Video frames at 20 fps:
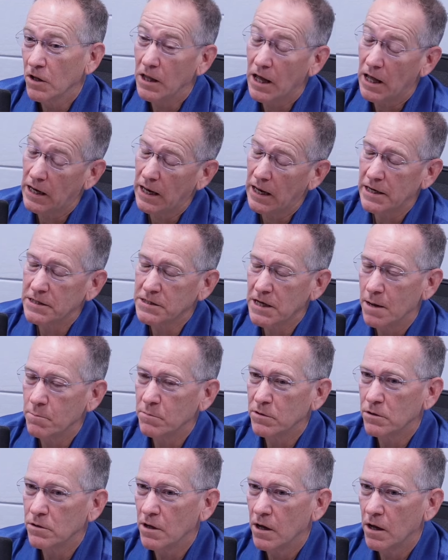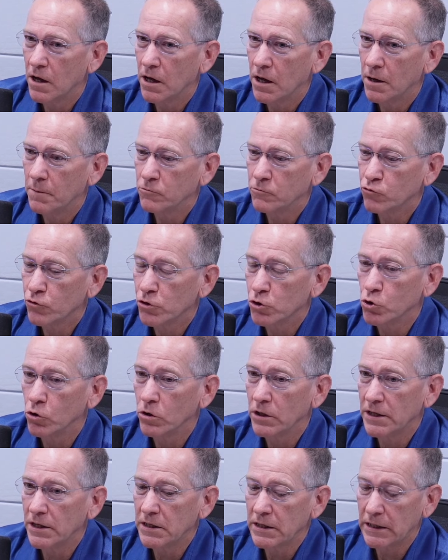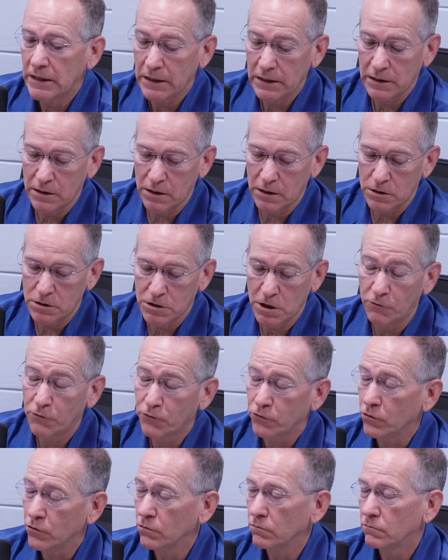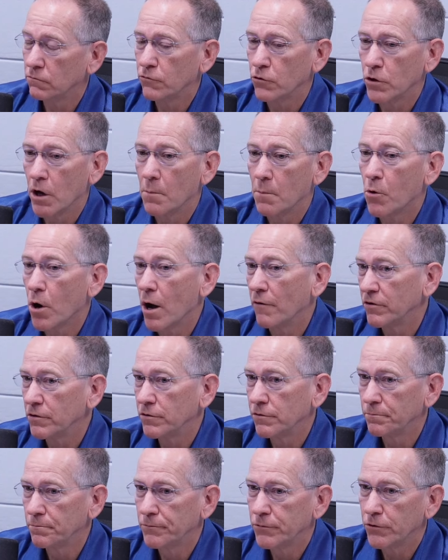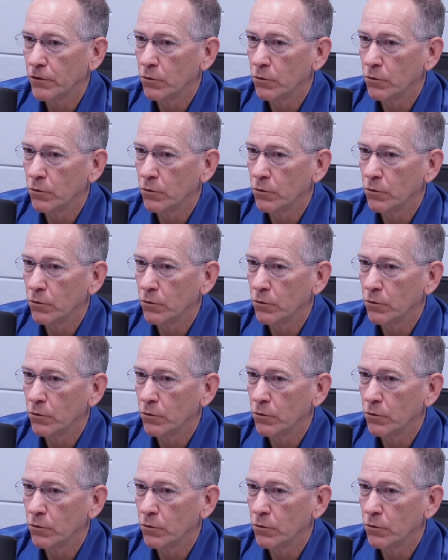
So a lot of times, uh, traditional lending is tough for, for nonprofits.